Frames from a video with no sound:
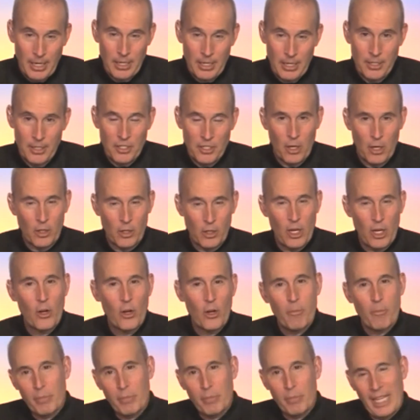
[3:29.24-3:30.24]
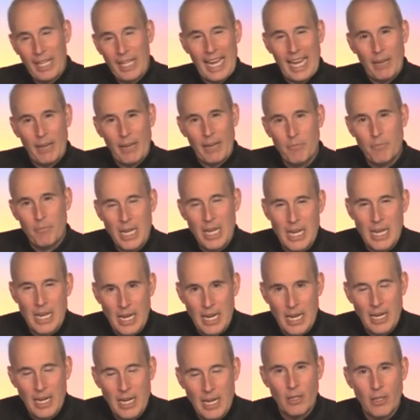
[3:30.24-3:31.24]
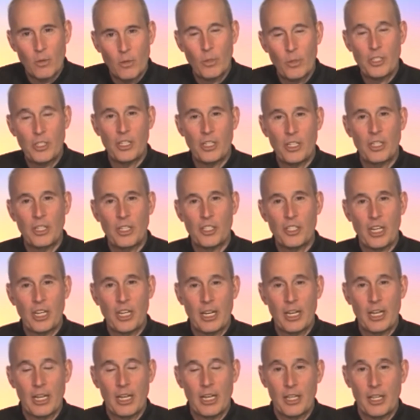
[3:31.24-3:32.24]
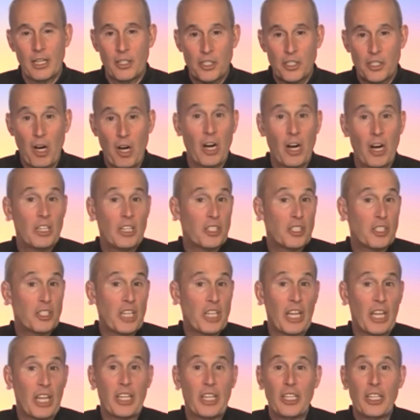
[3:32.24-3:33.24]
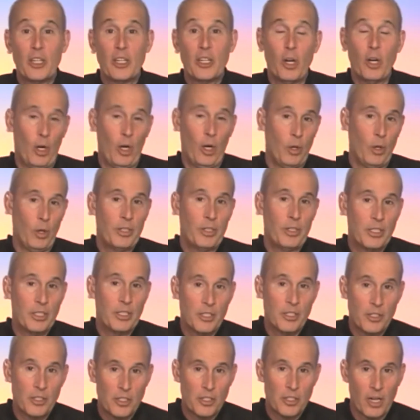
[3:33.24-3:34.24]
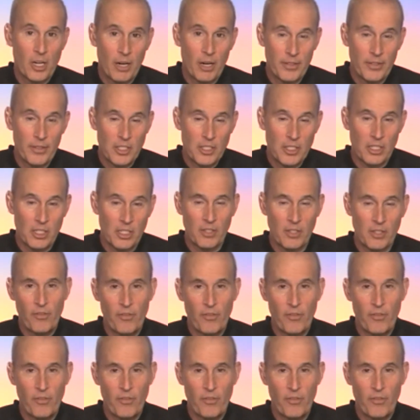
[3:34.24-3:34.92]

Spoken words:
So go to plan B, which is start selling your own services.